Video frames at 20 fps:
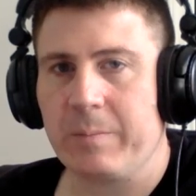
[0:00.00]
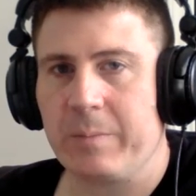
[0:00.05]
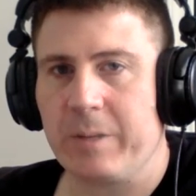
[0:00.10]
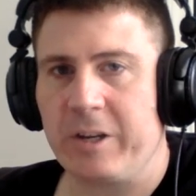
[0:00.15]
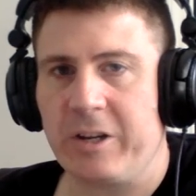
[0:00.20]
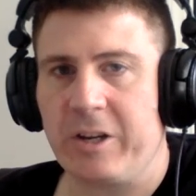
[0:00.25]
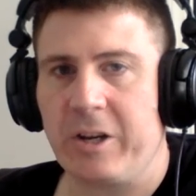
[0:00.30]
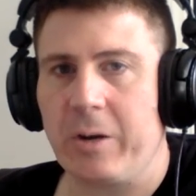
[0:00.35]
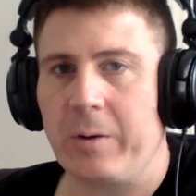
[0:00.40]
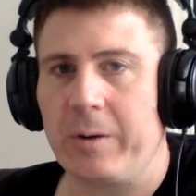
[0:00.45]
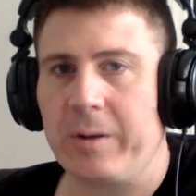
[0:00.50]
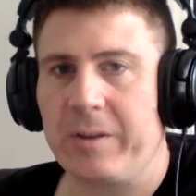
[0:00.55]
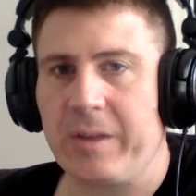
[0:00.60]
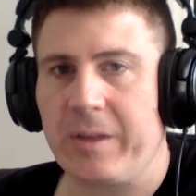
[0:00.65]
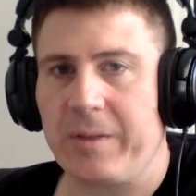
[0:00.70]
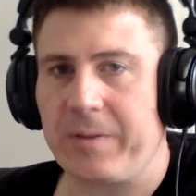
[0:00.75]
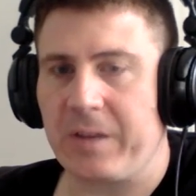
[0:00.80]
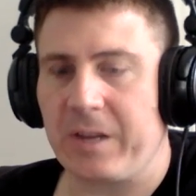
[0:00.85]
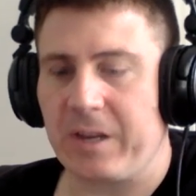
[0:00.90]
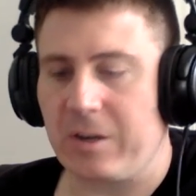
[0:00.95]
but knowing
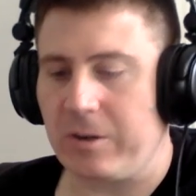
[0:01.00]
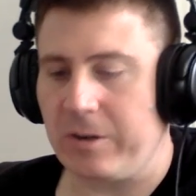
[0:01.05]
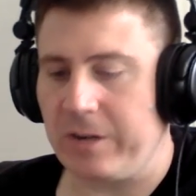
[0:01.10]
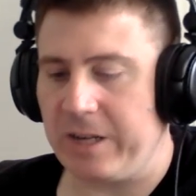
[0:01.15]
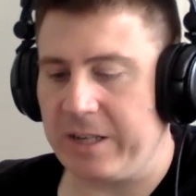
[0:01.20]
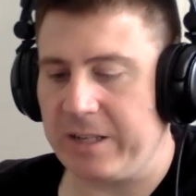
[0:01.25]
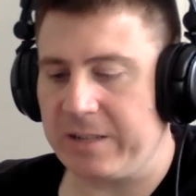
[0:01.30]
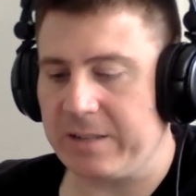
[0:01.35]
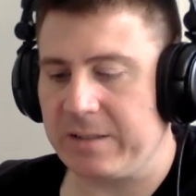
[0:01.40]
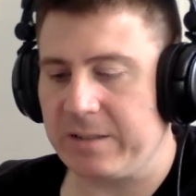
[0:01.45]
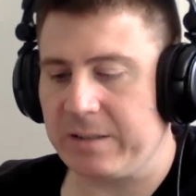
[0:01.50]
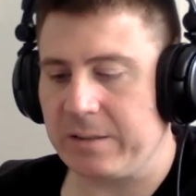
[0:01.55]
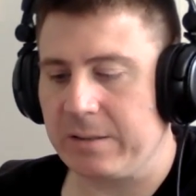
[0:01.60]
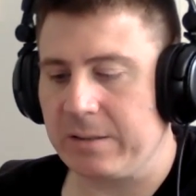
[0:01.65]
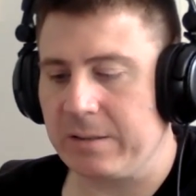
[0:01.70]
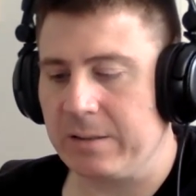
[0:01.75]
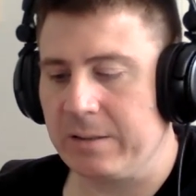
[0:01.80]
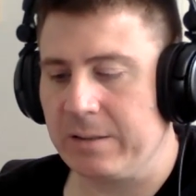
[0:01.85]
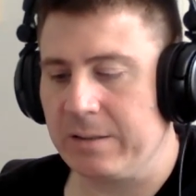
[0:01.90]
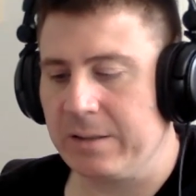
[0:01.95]
that they are not.
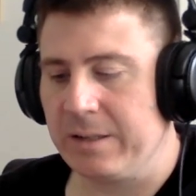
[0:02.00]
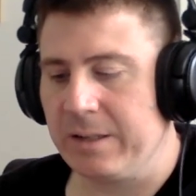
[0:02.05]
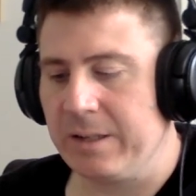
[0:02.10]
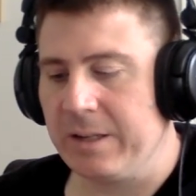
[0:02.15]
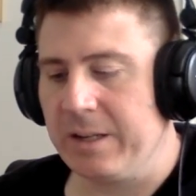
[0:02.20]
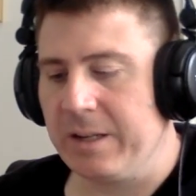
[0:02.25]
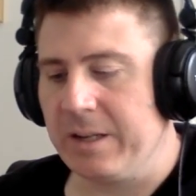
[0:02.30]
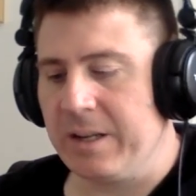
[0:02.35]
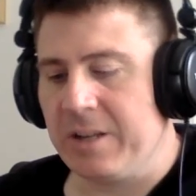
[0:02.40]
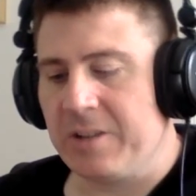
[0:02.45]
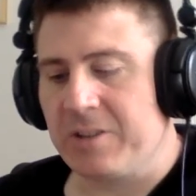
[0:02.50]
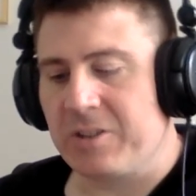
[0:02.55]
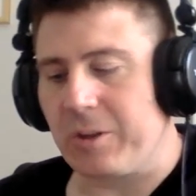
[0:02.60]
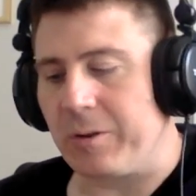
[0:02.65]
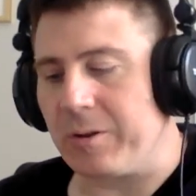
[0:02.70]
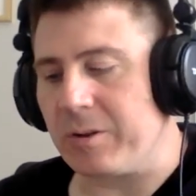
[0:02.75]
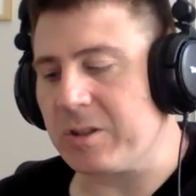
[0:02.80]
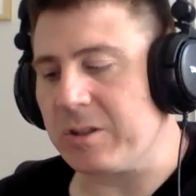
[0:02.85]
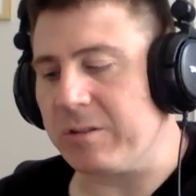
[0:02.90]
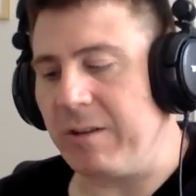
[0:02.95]
So
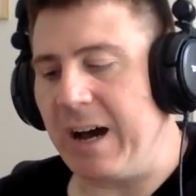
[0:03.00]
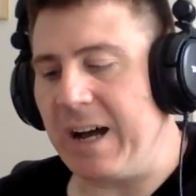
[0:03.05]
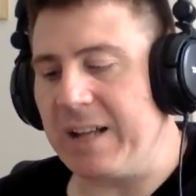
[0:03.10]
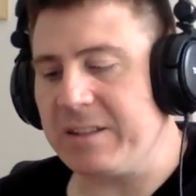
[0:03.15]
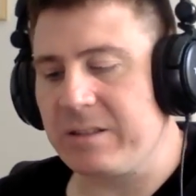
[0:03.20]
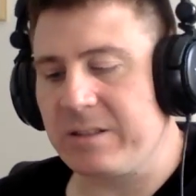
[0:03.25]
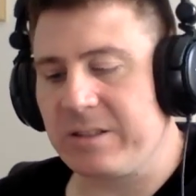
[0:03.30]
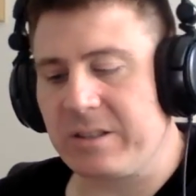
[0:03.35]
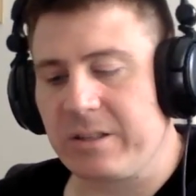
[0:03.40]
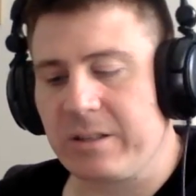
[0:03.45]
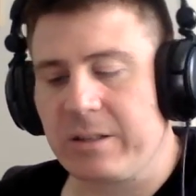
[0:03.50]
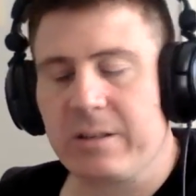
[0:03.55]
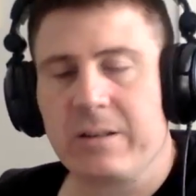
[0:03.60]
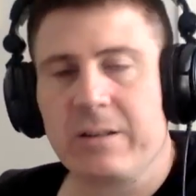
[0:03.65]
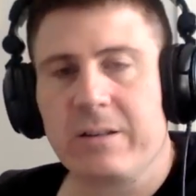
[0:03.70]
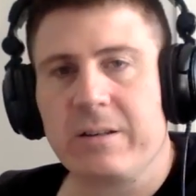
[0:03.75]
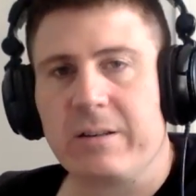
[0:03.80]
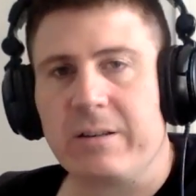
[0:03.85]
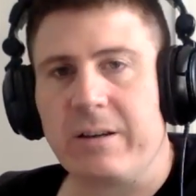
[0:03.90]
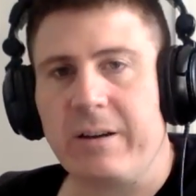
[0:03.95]
there's lots
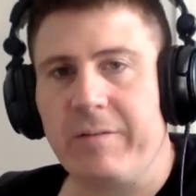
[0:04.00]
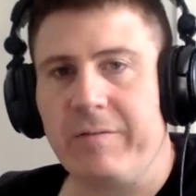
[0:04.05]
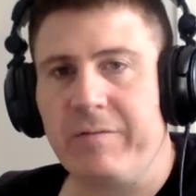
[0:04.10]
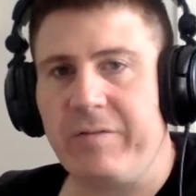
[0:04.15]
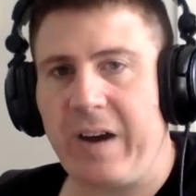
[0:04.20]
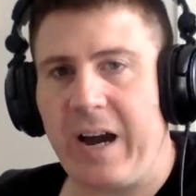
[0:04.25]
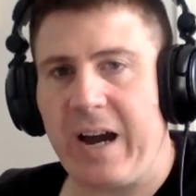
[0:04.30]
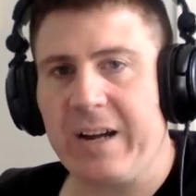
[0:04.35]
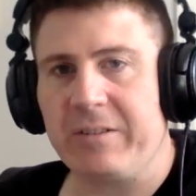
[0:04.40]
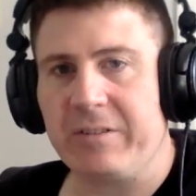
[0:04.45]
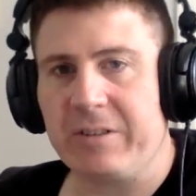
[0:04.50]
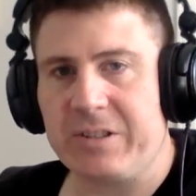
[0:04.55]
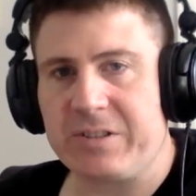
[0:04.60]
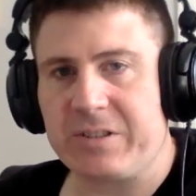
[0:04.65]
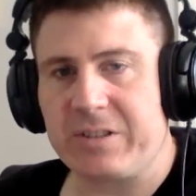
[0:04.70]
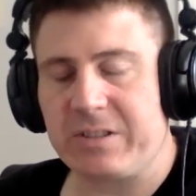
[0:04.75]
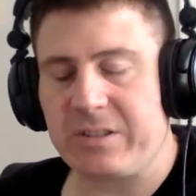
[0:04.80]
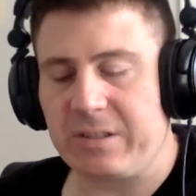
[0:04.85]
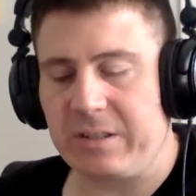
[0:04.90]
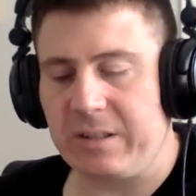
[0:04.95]
of
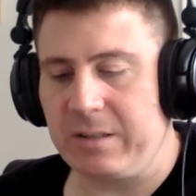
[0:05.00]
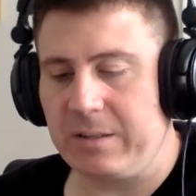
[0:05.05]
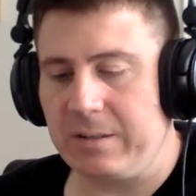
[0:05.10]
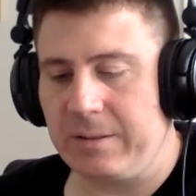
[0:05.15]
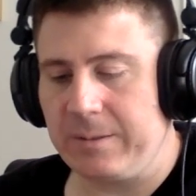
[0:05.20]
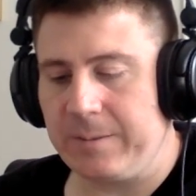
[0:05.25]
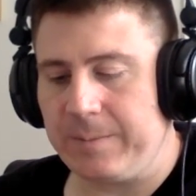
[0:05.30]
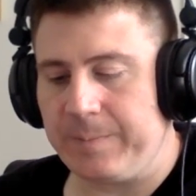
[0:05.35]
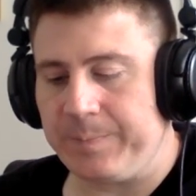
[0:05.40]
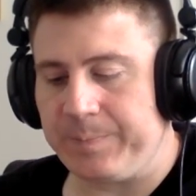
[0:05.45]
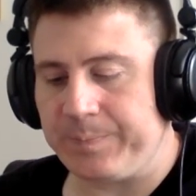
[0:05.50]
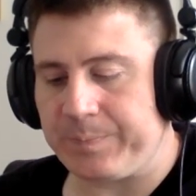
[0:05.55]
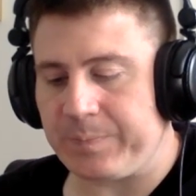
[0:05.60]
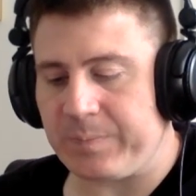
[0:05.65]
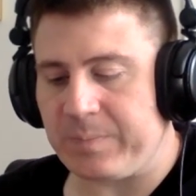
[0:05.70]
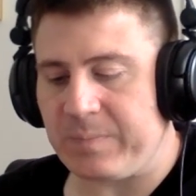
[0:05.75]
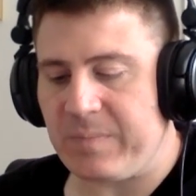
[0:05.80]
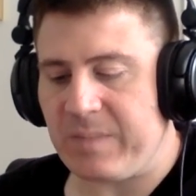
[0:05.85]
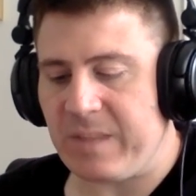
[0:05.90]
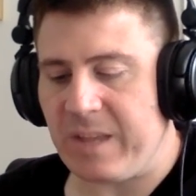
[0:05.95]
violence
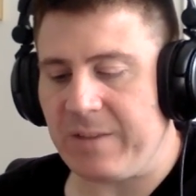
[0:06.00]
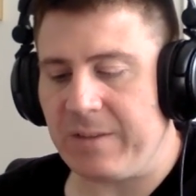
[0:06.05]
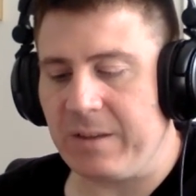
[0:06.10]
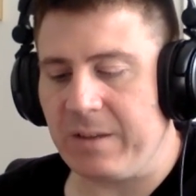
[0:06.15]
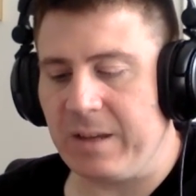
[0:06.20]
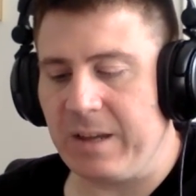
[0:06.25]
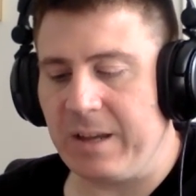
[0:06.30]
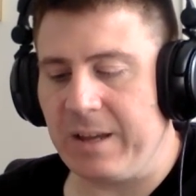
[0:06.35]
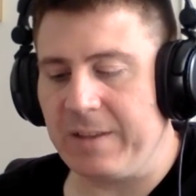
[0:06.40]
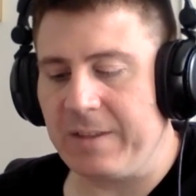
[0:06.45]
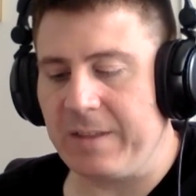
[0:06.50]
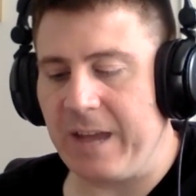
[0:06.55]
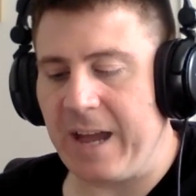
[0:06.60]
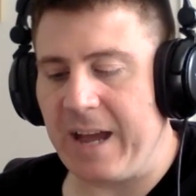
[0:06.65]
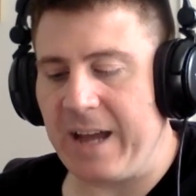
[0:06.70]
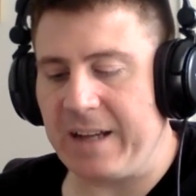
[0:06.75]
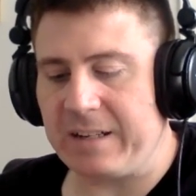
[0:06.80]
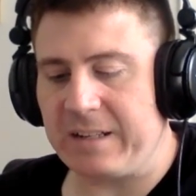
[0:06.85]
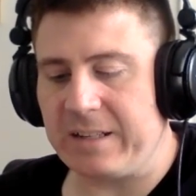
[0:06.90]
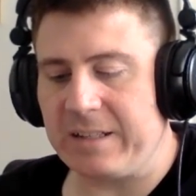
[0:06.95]

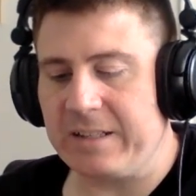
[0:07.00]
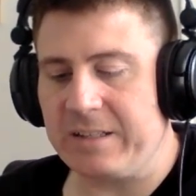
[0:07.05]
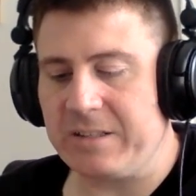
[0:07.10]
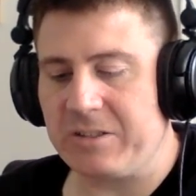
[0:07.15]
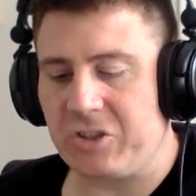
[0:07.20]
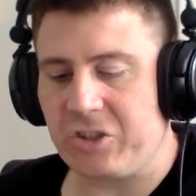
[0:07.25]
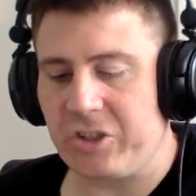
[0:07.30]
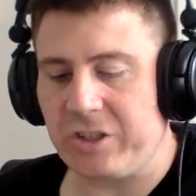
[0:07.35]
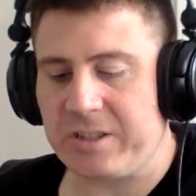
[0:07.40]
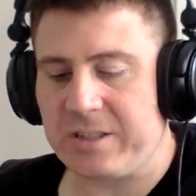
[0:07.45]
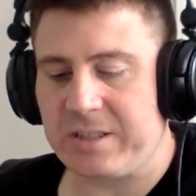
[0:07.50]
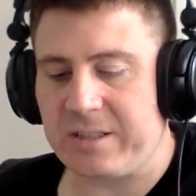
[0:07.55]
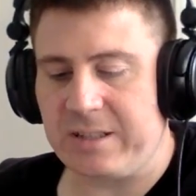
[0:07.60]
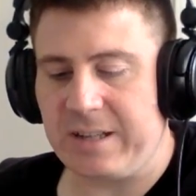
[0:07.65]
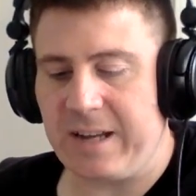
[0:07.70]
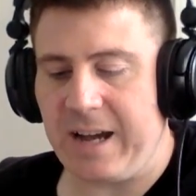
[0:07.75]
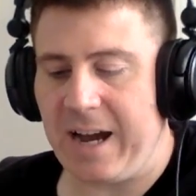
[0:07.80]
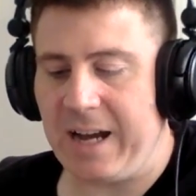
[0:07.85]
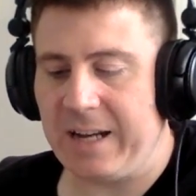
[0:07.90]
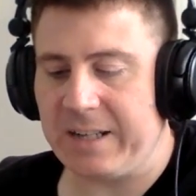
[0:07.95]
that is just
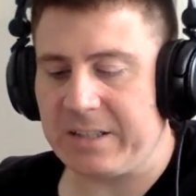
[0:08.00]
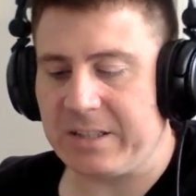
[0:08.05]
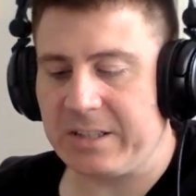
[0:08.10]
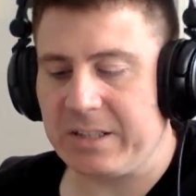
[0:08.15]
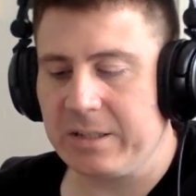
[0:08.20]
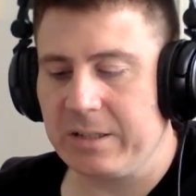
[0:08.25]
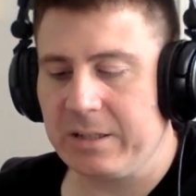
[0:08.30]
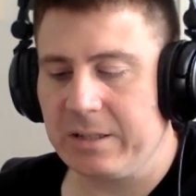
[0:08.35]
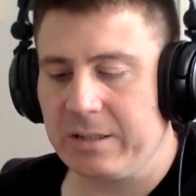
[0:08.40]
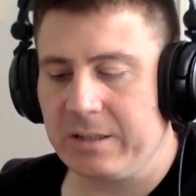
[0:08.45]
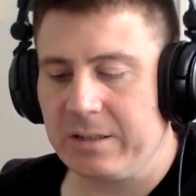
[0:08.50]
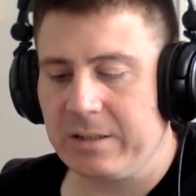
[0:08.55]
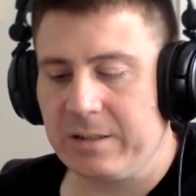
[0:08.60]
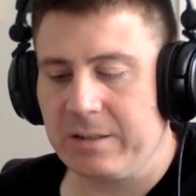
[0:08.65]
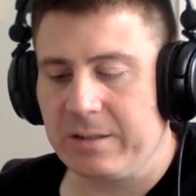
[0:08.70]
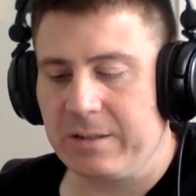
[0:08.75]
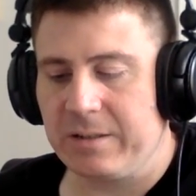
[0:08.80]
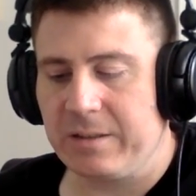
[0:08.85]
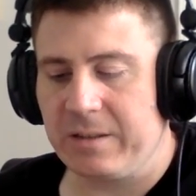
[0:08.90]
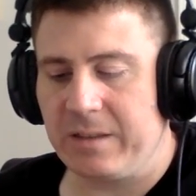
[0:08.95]
not
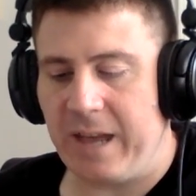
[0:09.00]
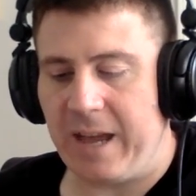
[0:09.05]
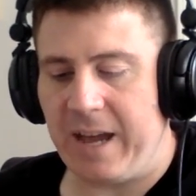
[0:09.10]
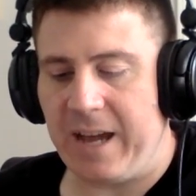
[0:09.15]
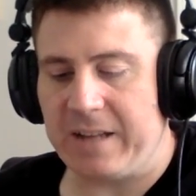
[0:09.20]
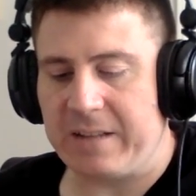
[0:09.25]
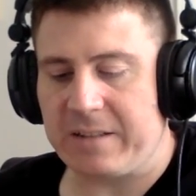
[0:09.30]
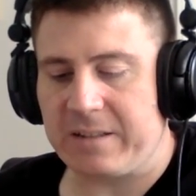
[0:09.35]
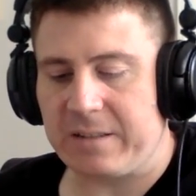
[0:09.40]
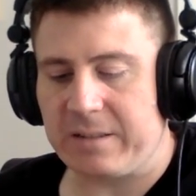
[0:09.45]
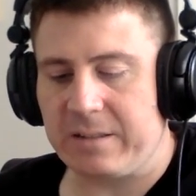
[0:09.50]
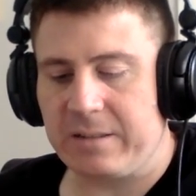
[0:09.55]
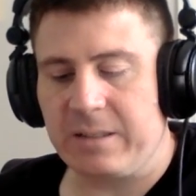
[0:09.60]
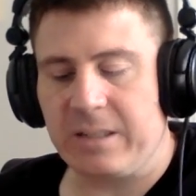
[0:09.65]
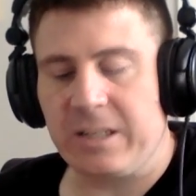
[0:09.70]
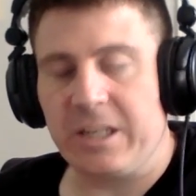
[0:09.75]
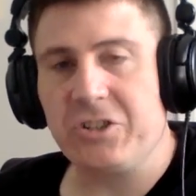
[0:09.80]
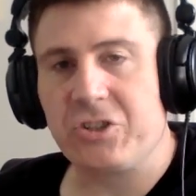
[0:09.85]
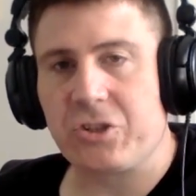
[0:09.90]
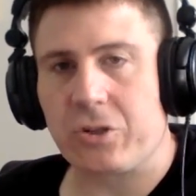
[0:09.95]
that
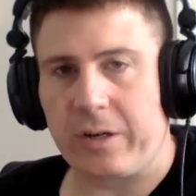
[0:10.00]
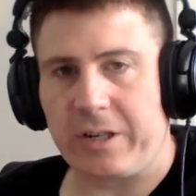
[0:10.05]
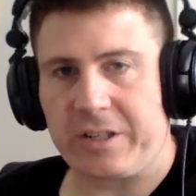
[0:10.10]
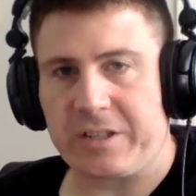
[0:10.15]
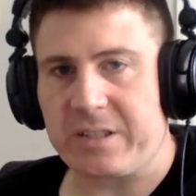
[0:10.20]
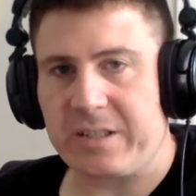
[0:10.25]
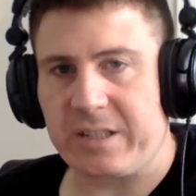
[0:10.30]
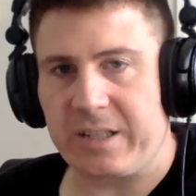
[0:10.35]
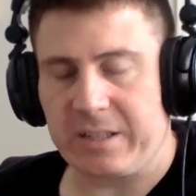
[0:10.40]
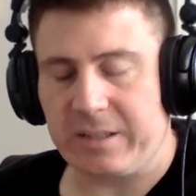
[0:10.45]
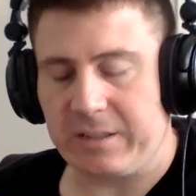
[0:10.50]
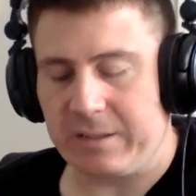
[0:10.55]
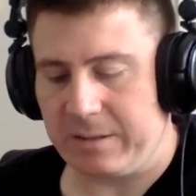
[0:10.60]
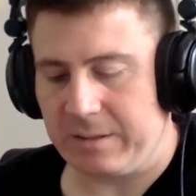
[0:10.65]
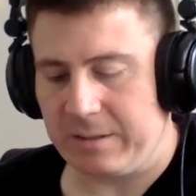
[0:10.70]
interesting.